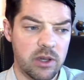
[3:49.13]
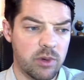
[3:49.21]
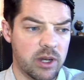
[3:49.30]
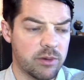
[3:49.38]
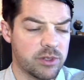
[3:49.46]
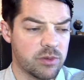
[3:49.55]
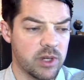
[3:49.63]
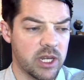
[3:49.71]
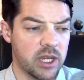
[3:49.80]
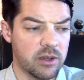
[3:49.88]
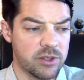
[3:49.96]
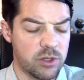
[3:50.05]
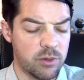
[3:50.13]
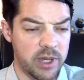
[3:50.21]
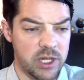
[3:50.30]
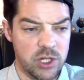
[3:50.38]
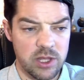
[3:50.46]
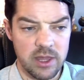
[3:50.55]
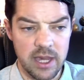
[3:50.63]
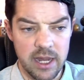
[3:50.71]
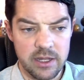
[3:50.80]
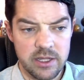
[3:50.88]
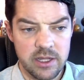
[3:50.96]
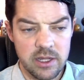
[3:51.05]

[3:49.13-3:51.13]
What I was reading also mentioned that.